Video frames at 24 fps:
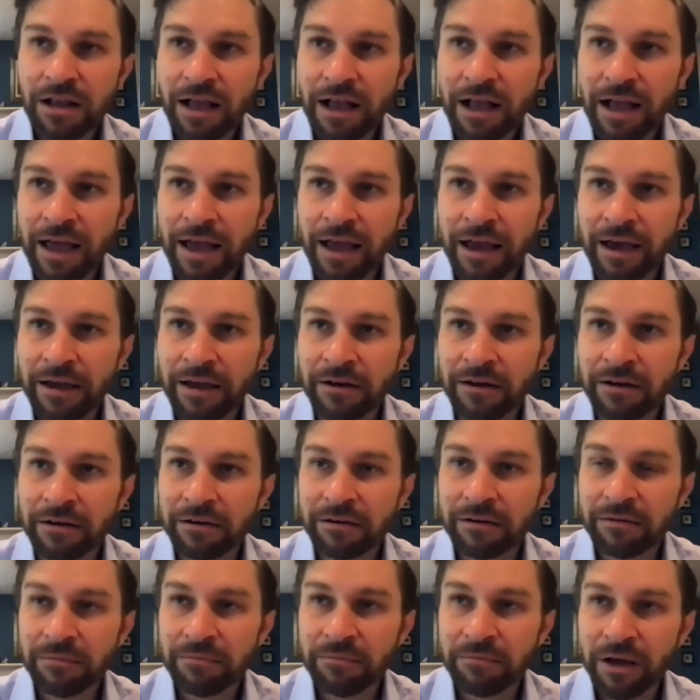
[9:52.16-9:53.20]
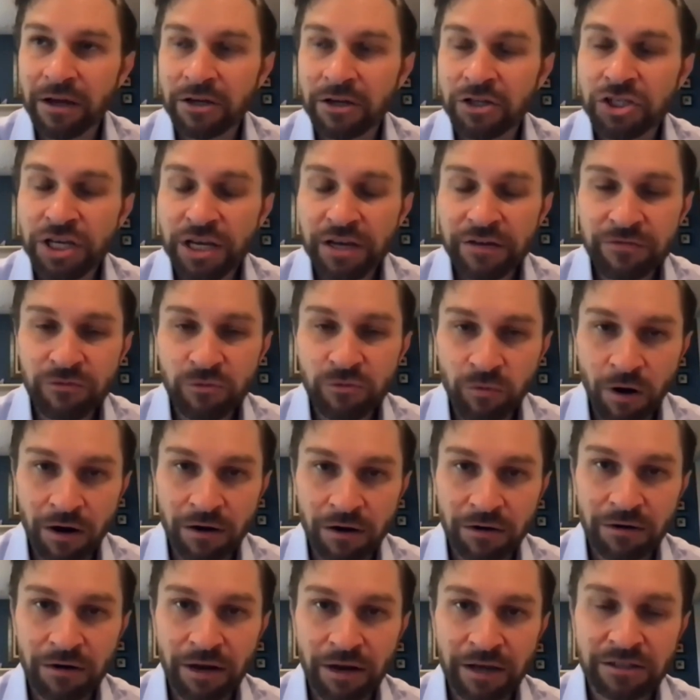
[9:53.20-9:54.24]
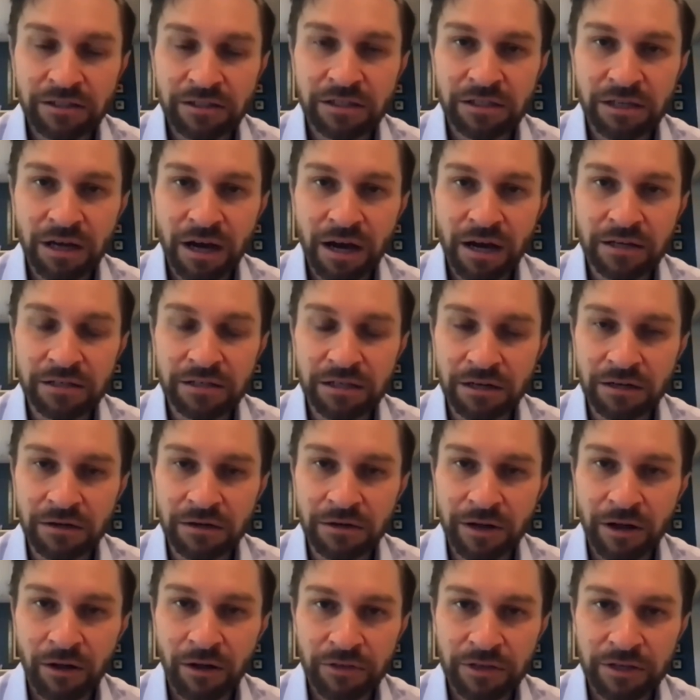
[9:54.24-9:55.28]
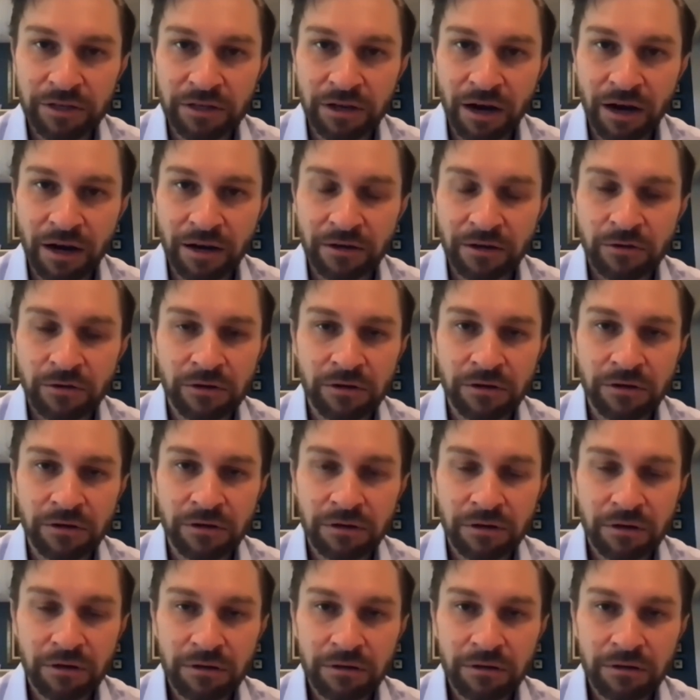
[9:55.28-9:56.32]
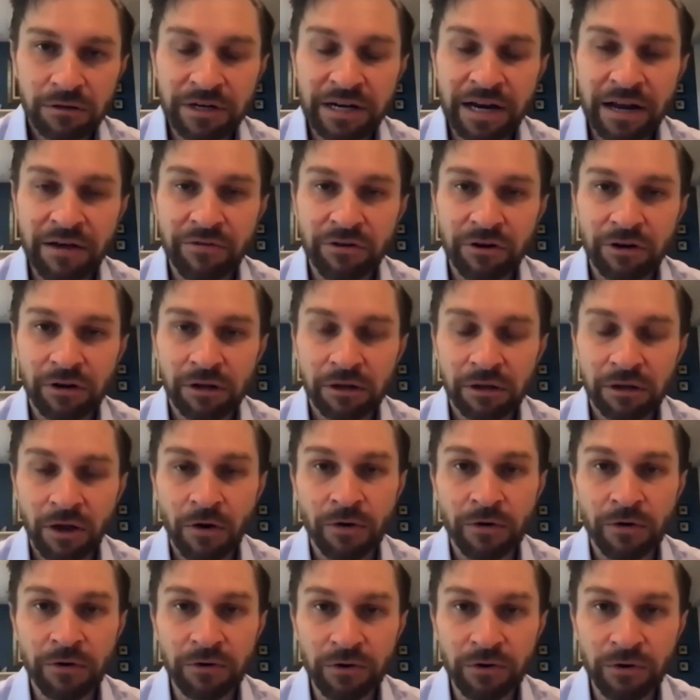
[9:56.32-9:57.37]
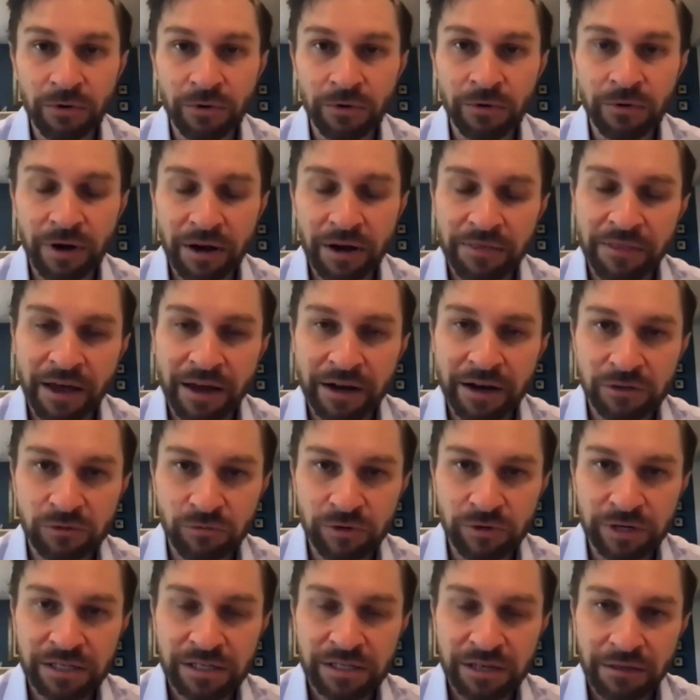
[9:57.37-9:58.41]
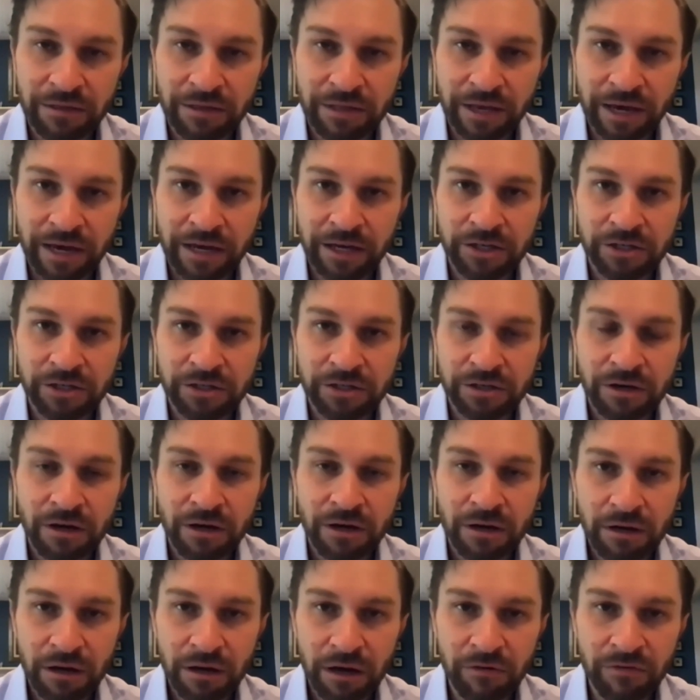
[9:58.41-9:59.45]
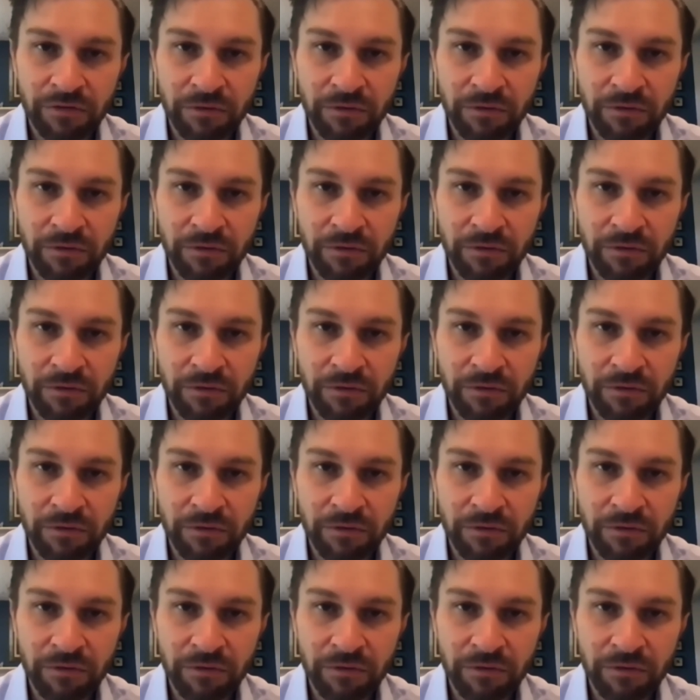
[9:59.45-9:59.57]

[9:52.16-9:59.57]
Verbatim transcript: and achieved what exercise and a good healthy diet could, could never alone do, and that is reset the age of the